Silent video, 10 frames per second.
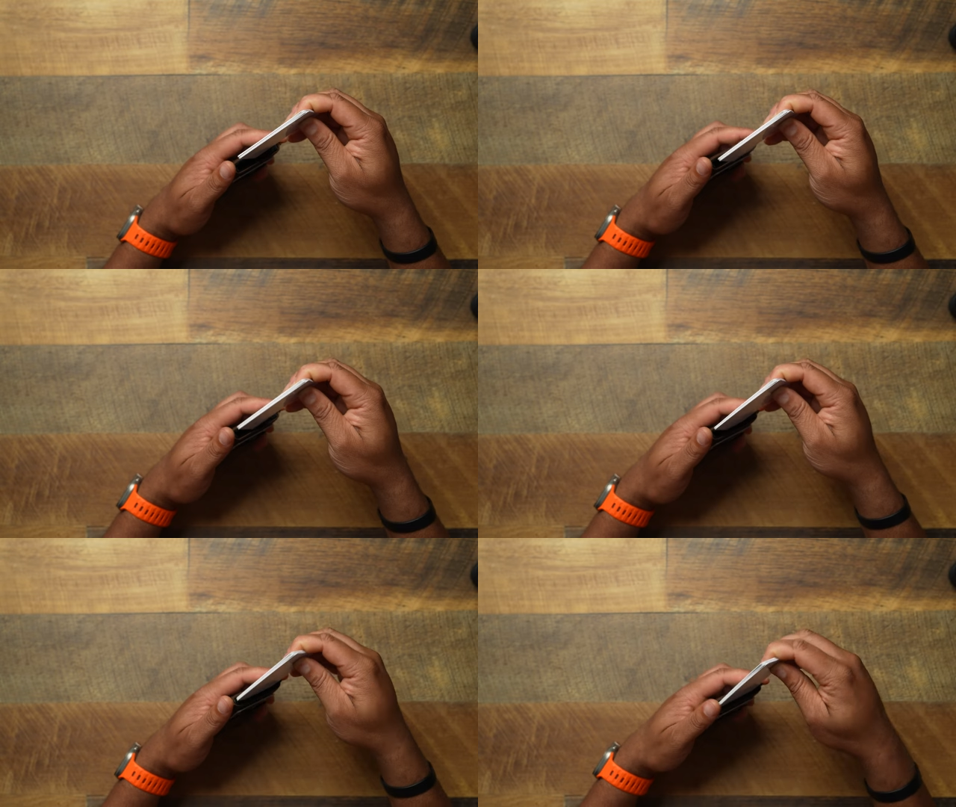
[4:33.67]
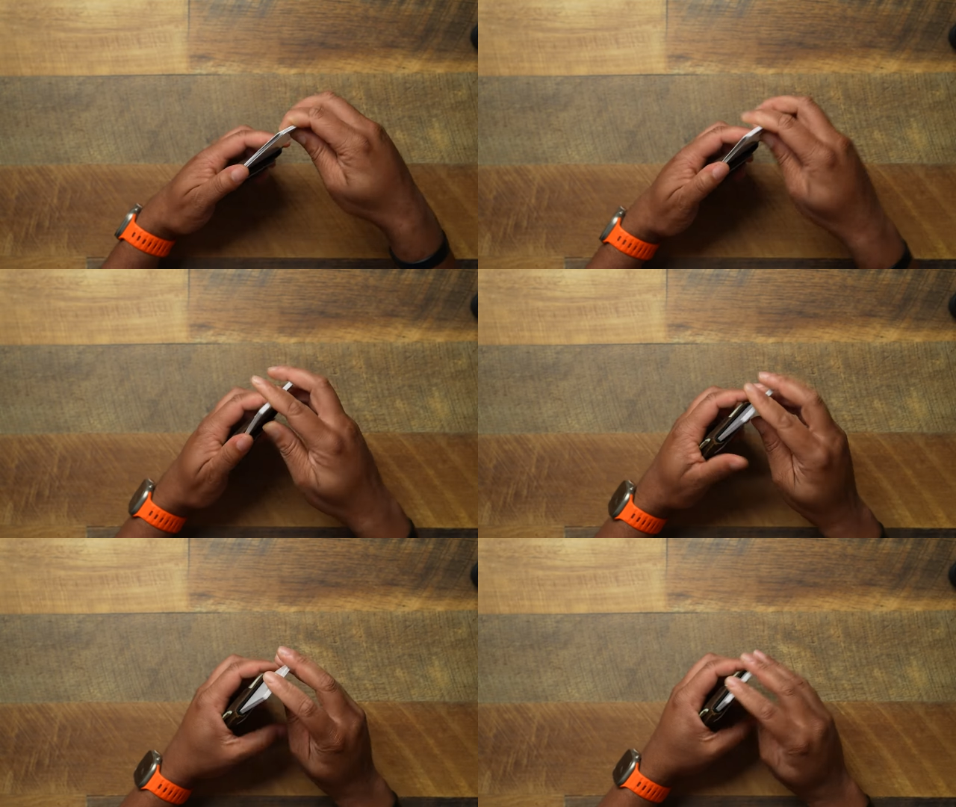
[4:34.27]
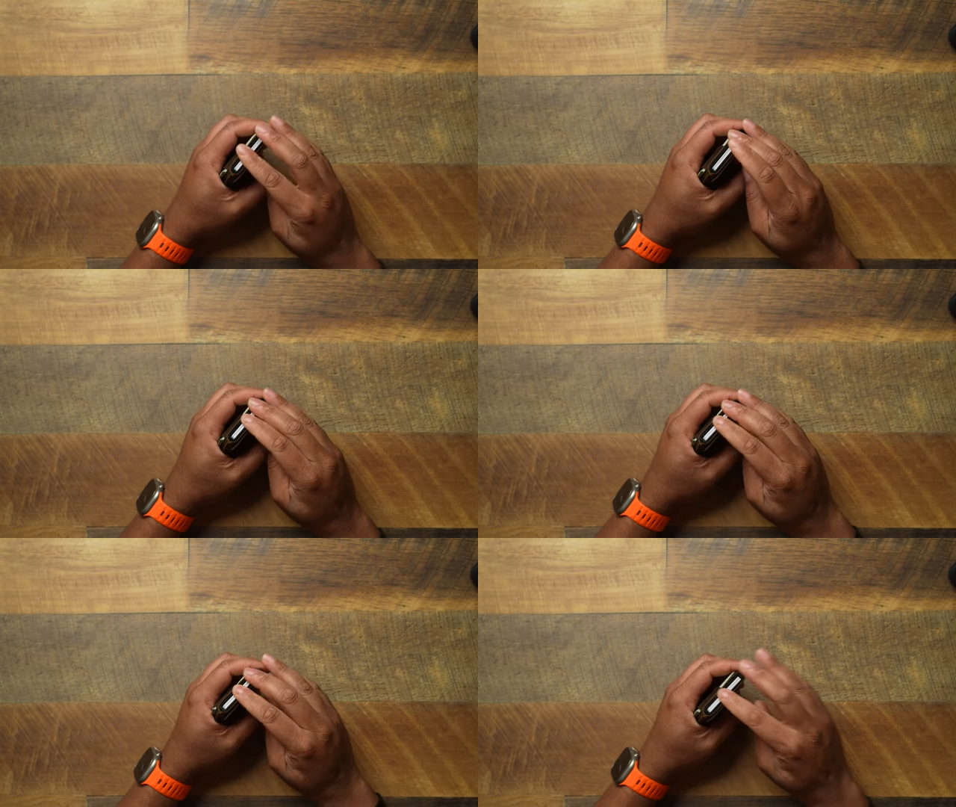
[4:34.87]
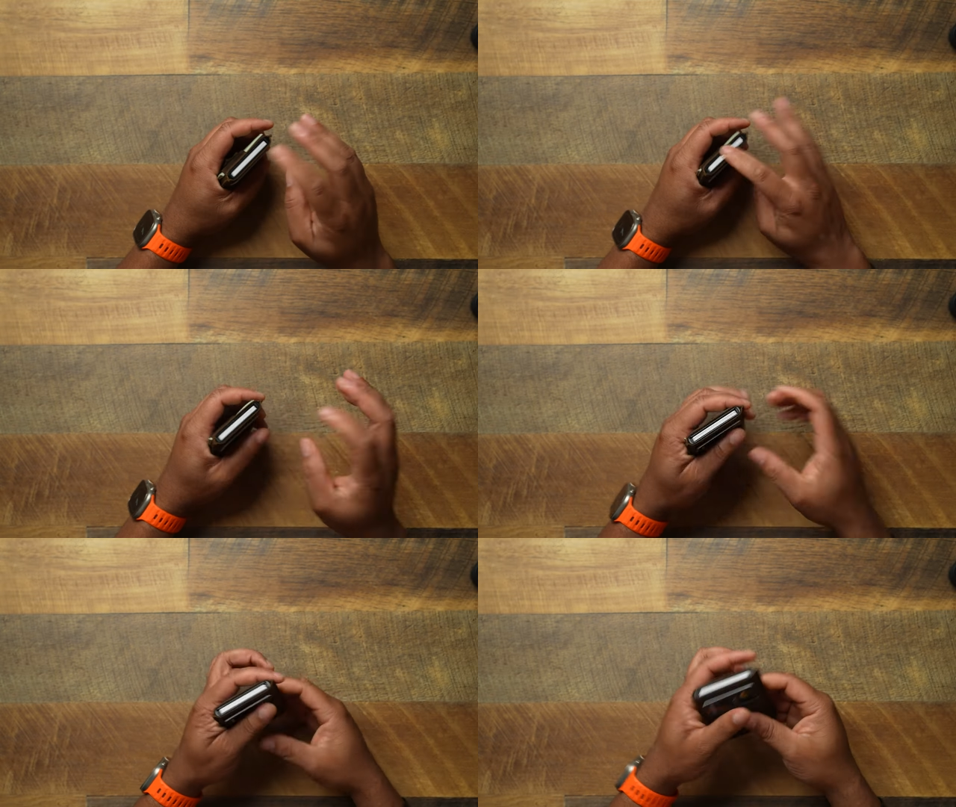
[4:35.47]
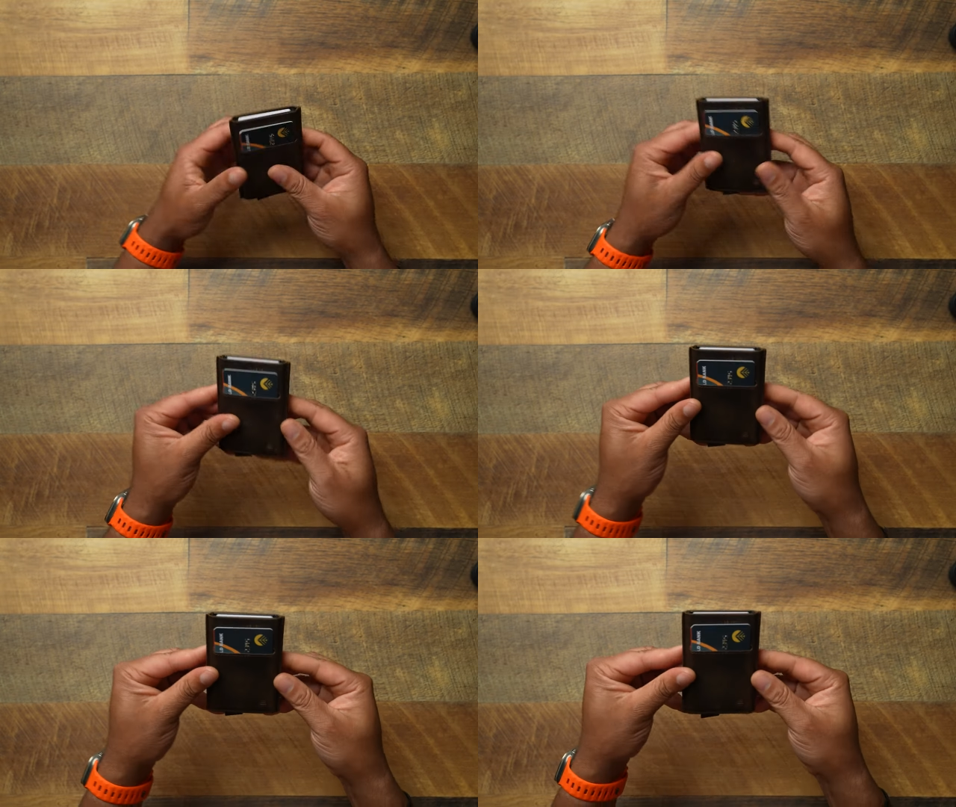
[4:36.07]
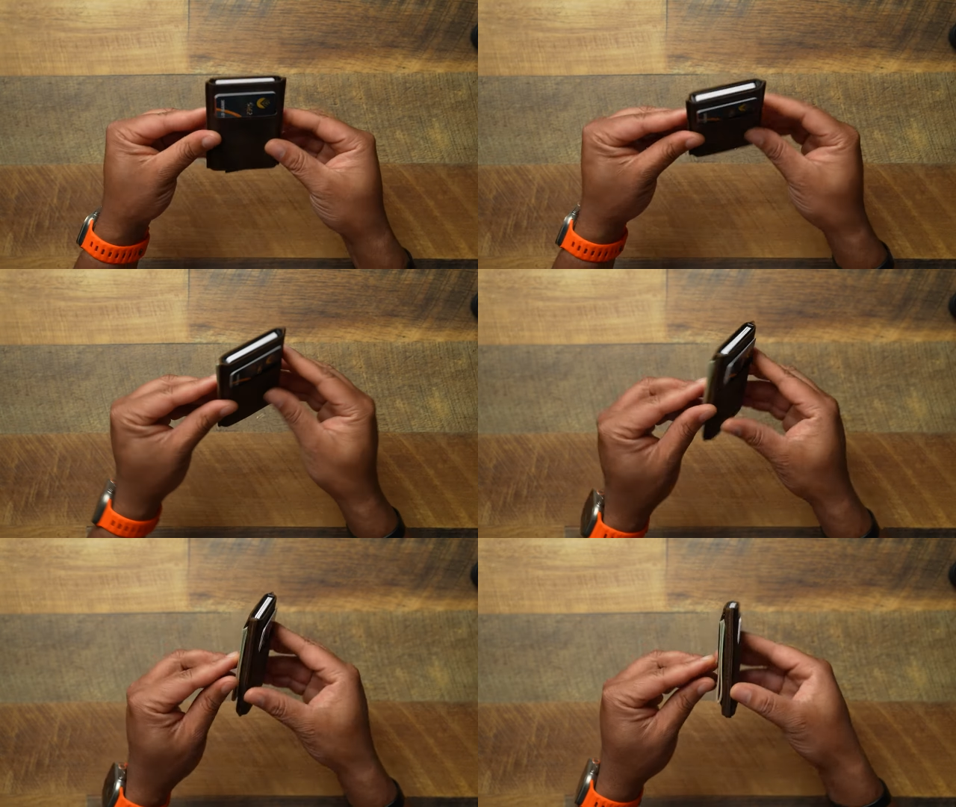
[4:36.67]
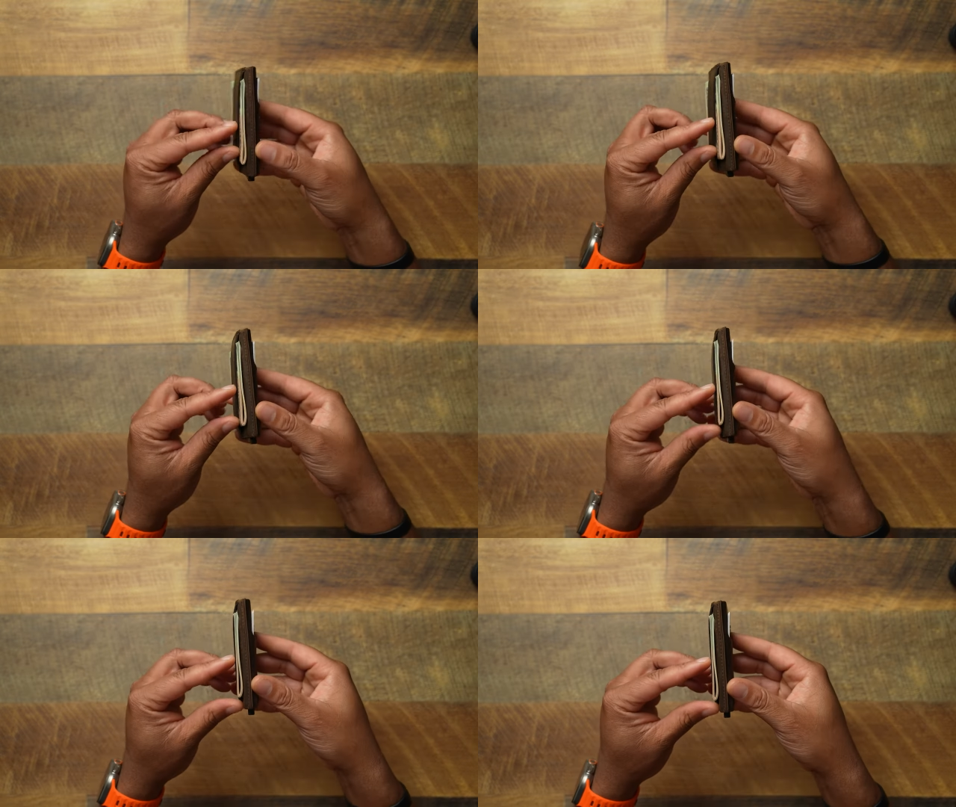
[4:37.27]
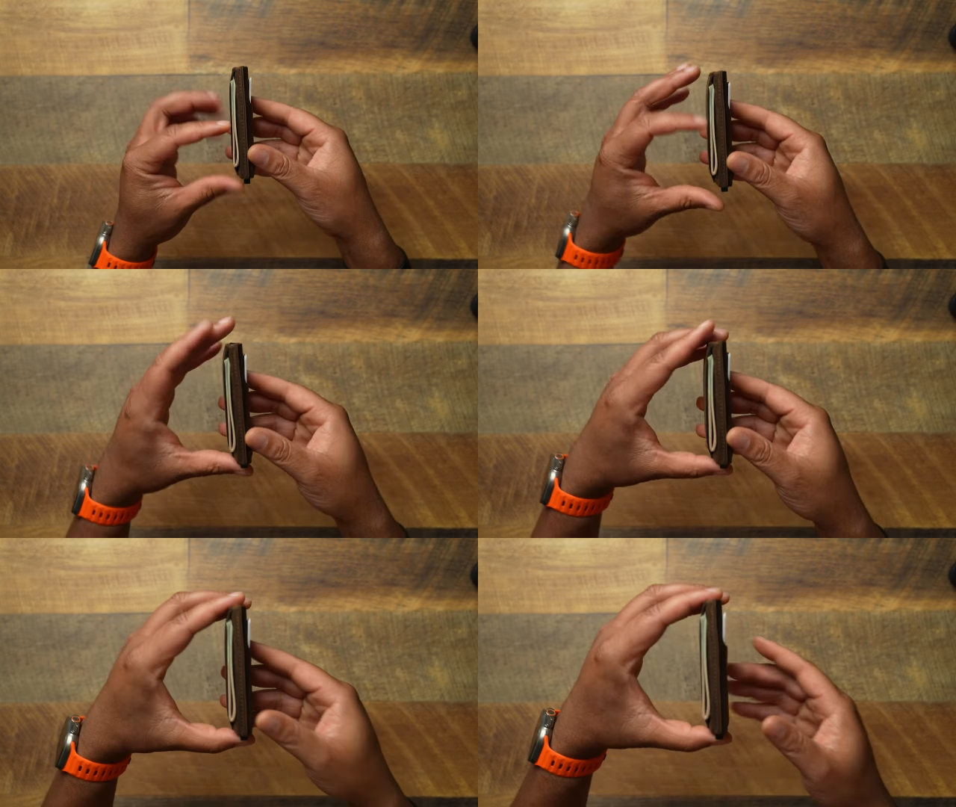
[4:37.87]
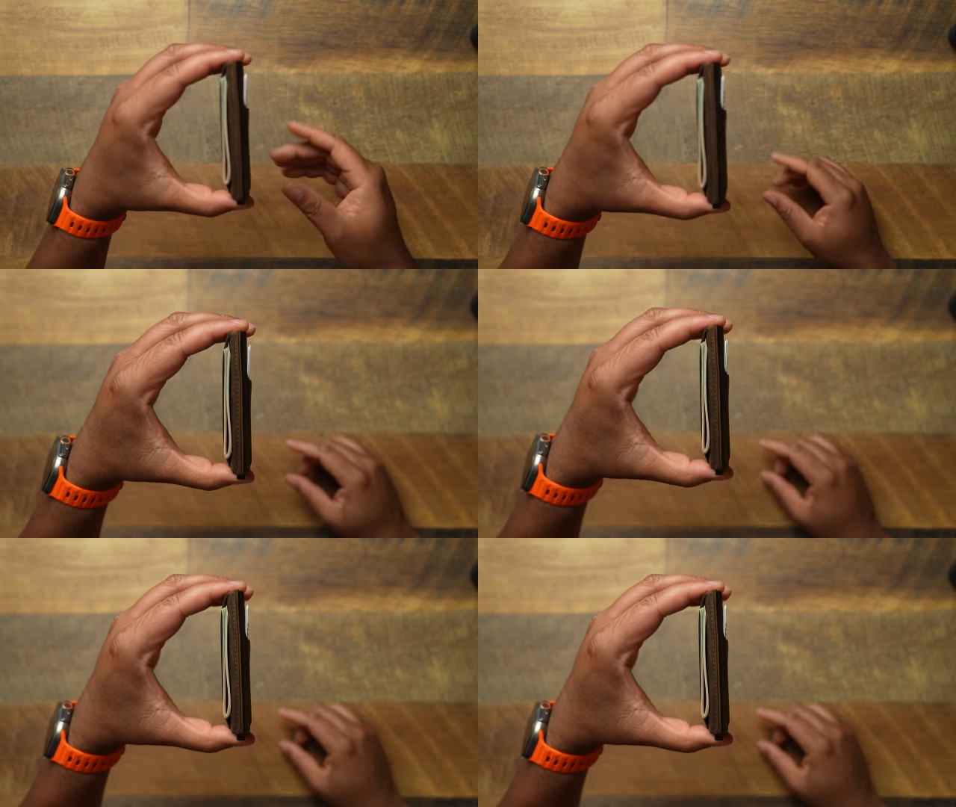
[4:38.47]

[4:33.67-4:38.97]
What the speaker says: Nobody's mouth can be seen.